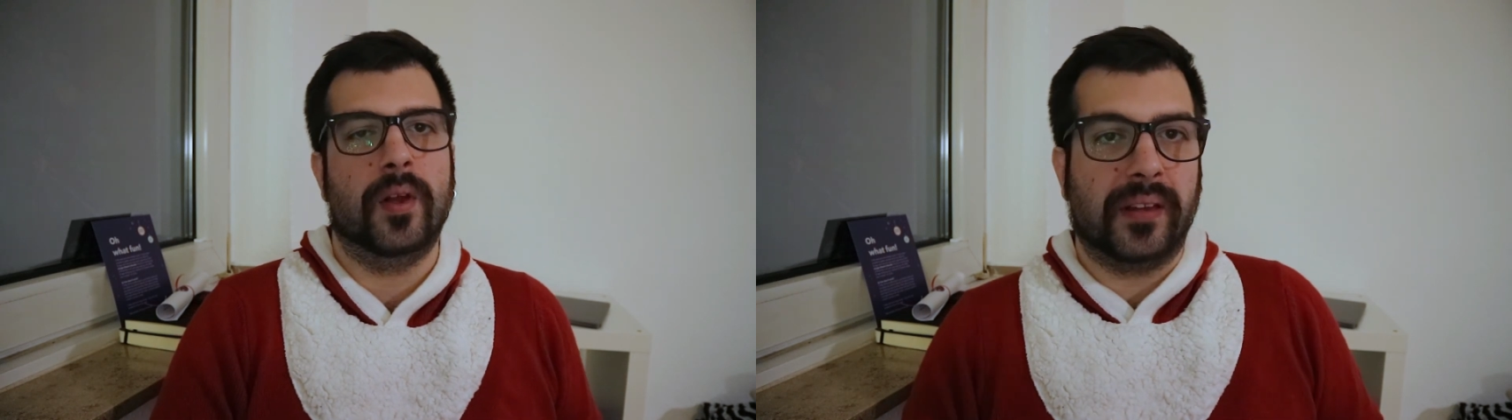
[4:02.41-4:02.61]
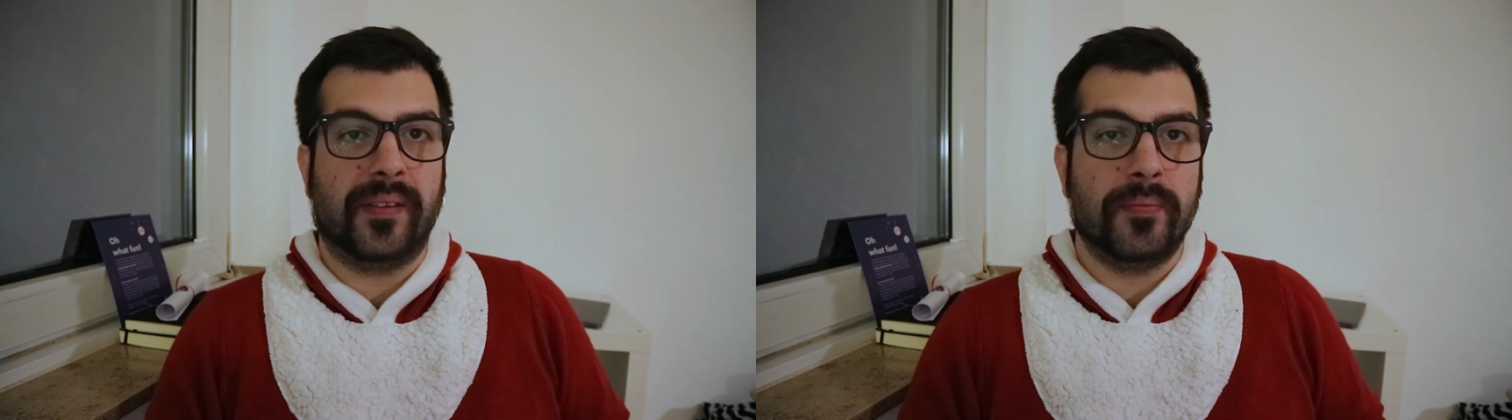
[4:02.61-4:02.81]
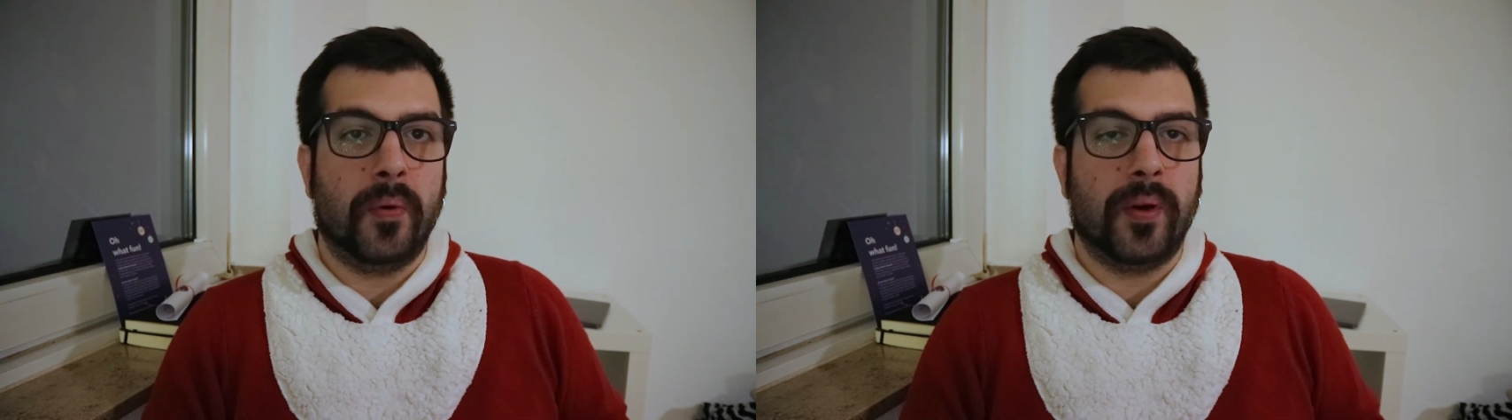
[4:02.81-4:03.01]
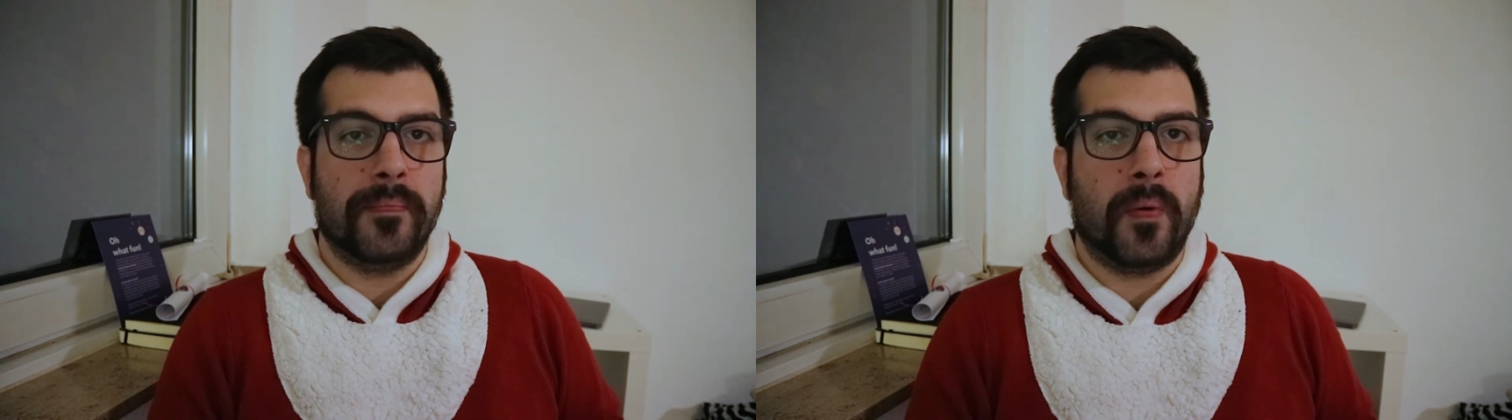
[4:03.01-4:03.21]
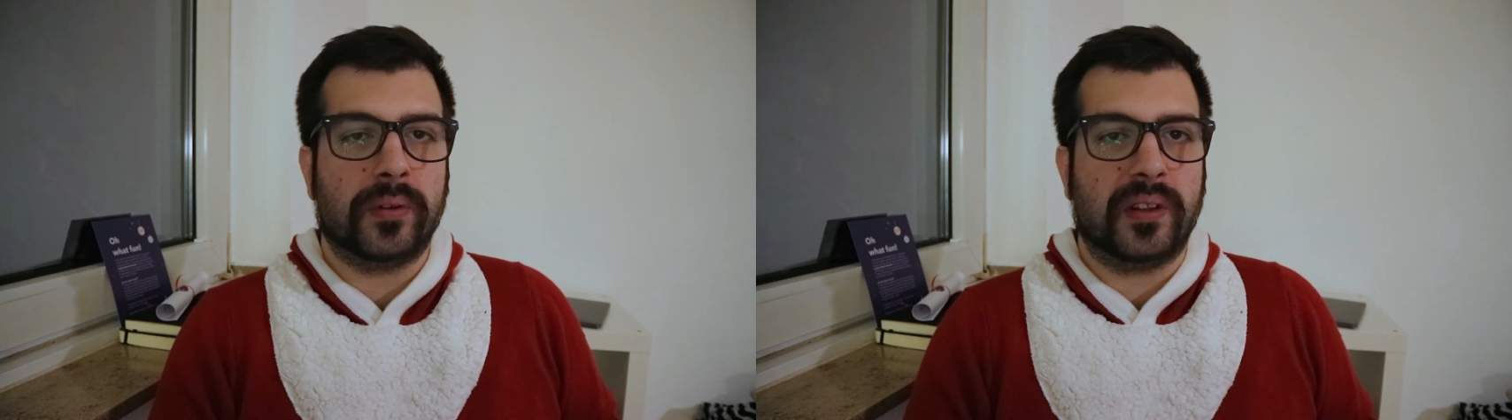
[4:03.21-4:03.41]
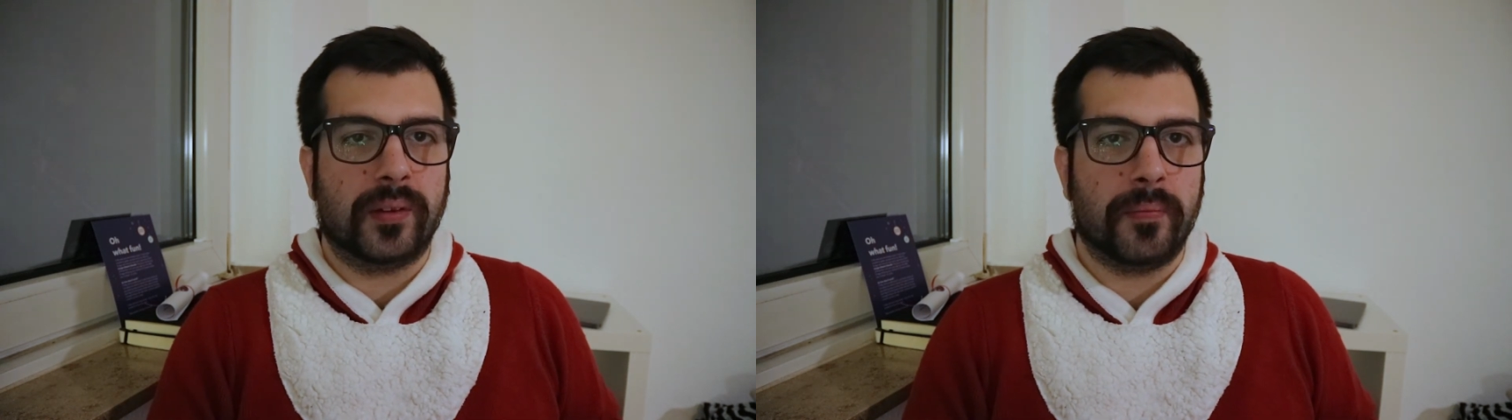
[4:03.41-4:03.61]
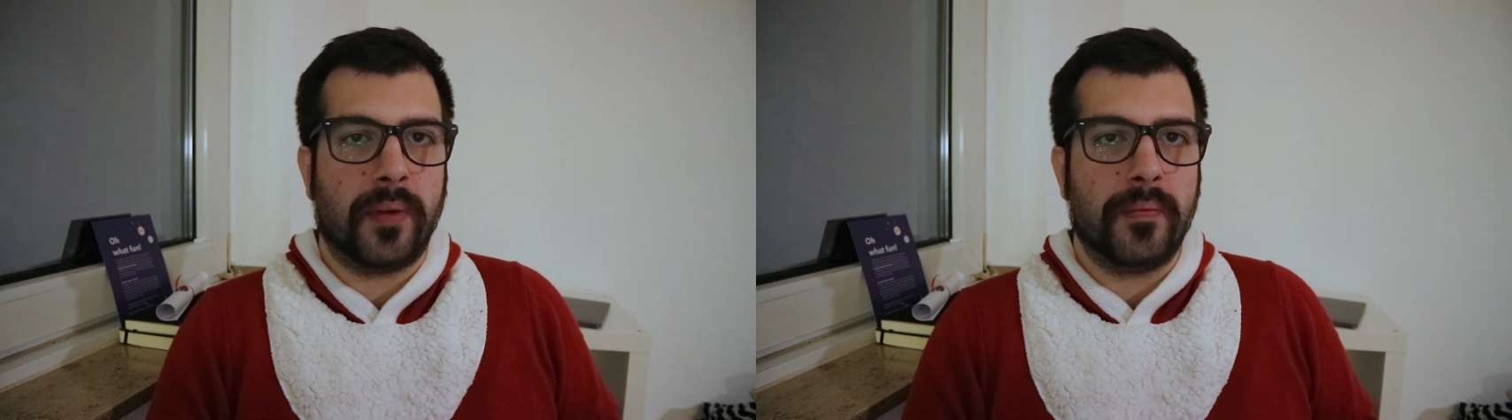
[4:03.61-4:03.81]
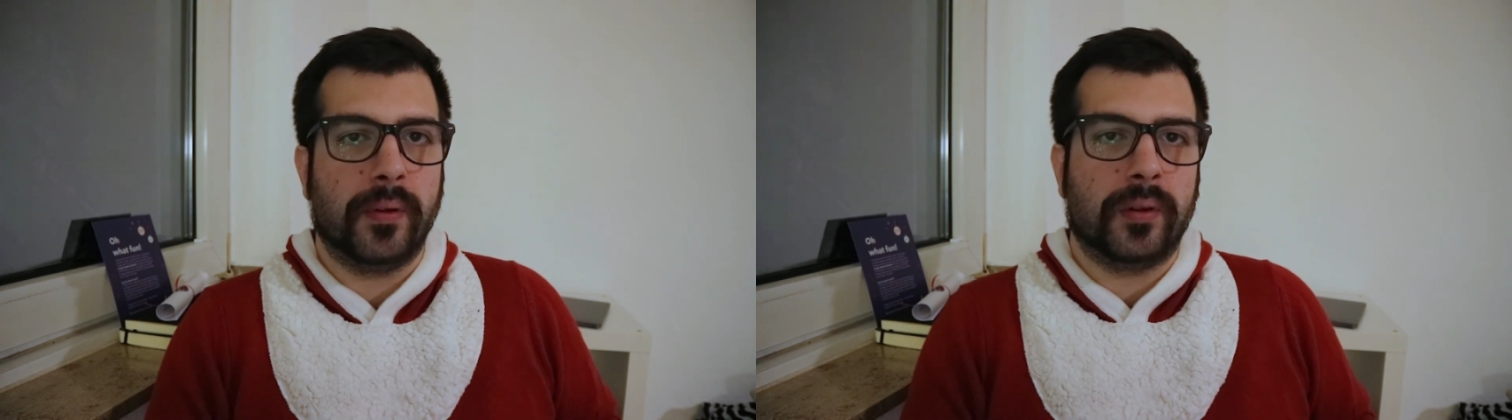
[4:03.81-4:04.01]
It is more important to
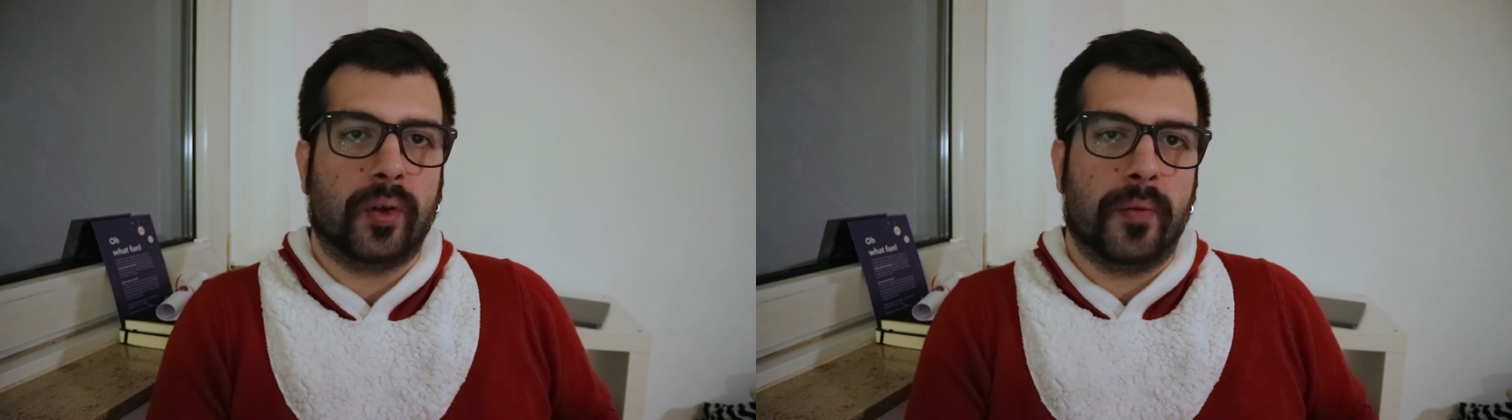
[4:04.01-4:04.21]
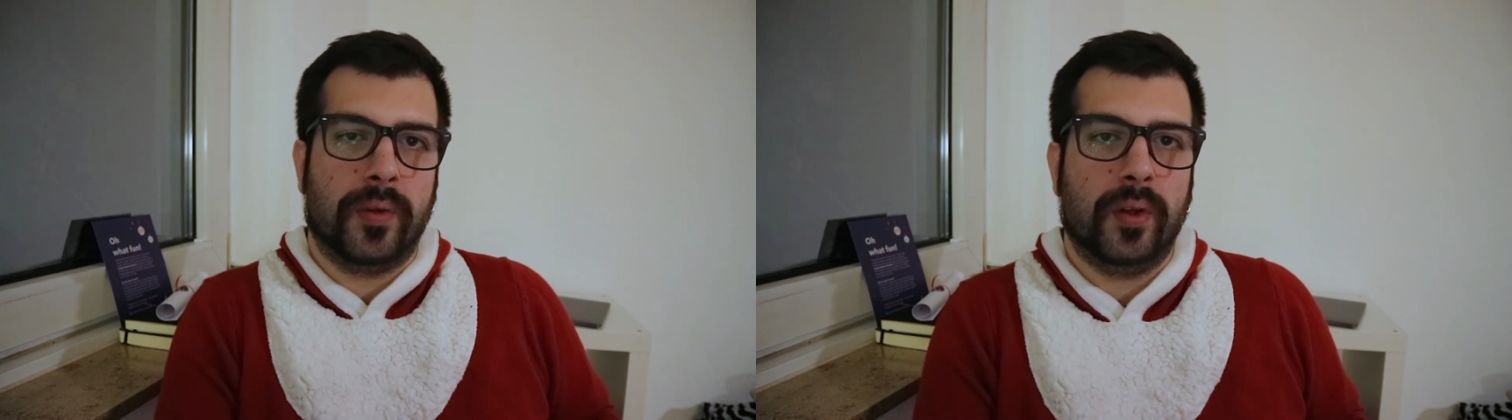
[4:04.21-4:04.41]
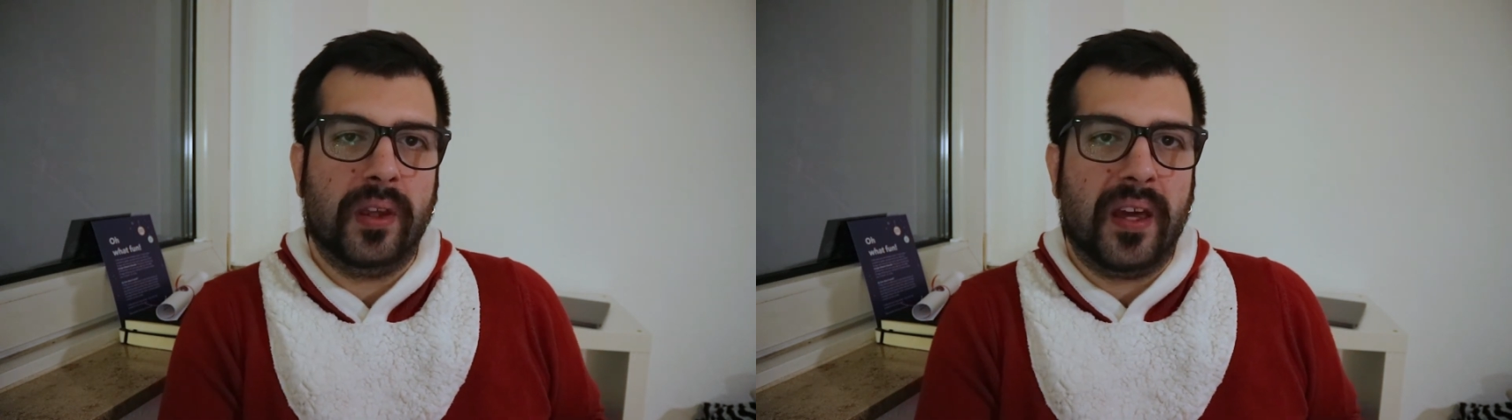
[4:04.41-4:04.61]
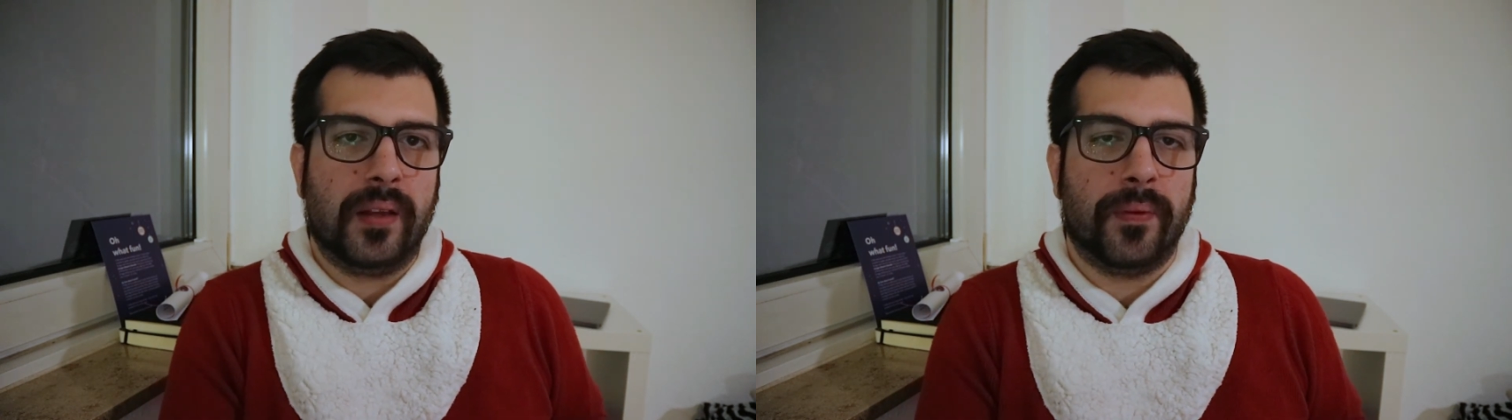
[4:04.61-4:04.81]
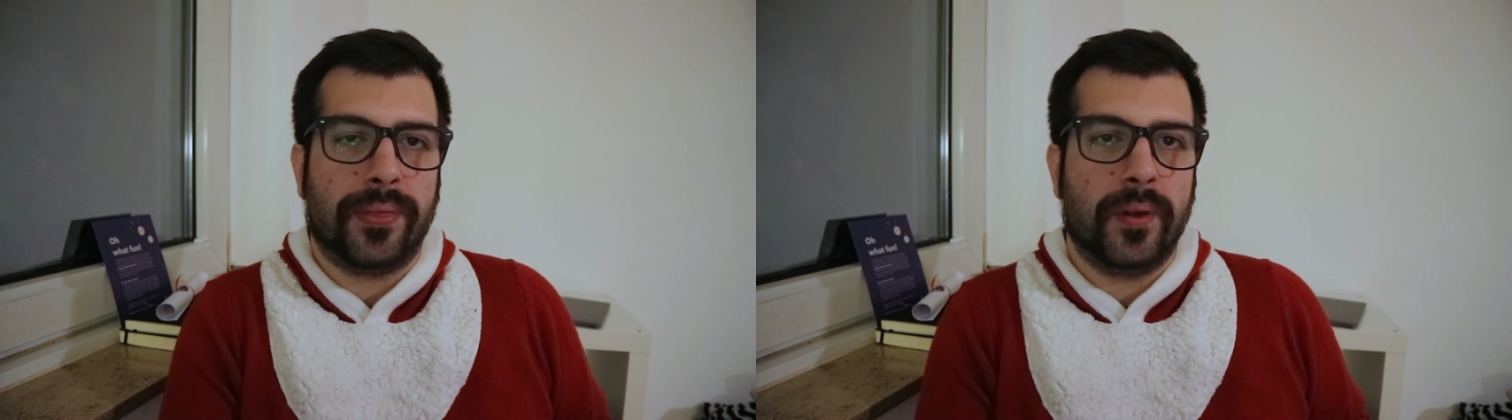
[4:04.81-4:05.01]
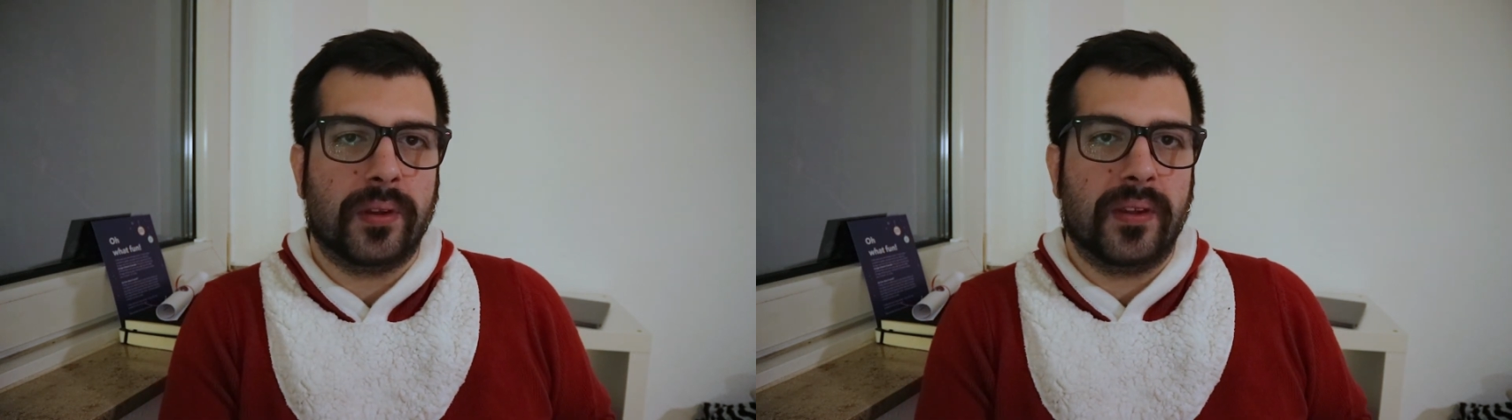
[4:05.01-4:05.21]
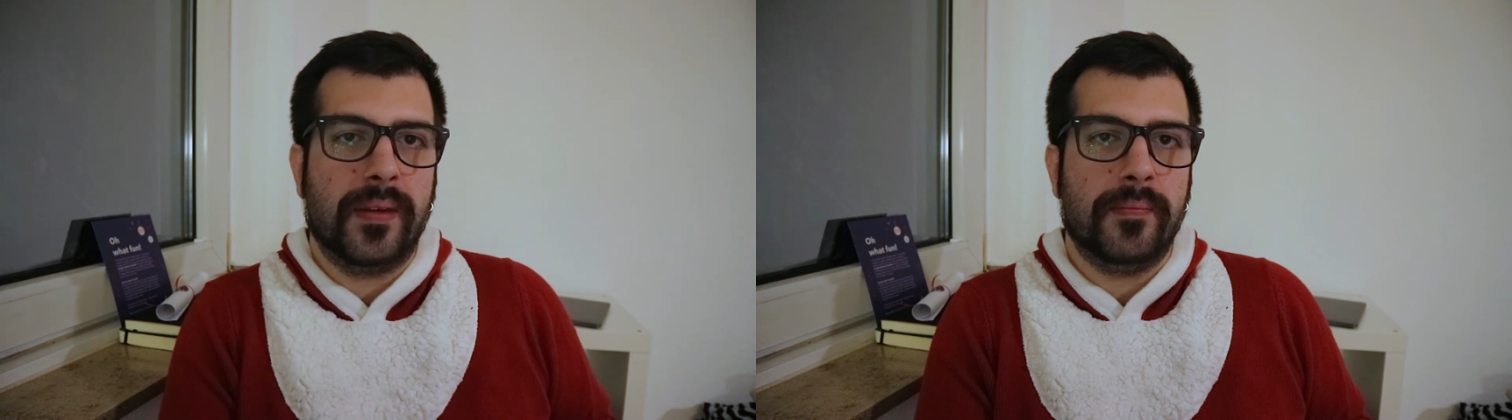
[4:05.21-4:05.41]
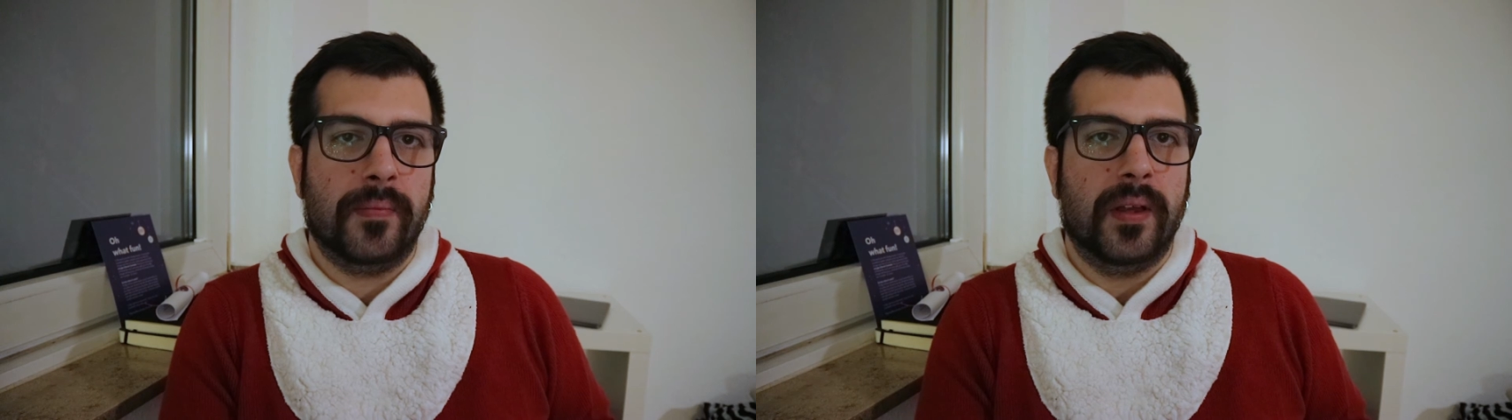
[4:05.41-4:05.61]
be able to communicate with your
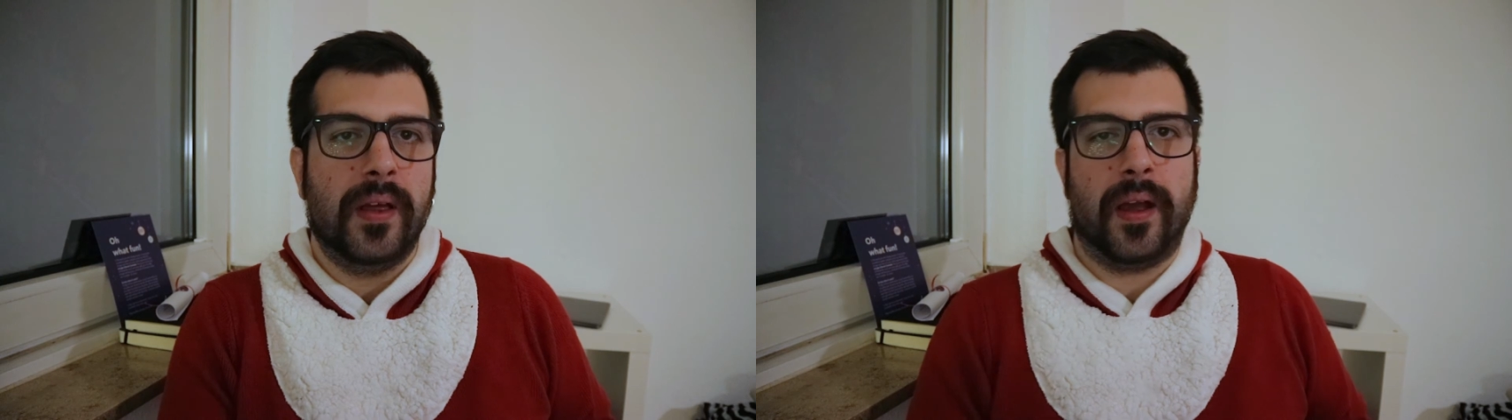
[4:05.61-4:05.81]
team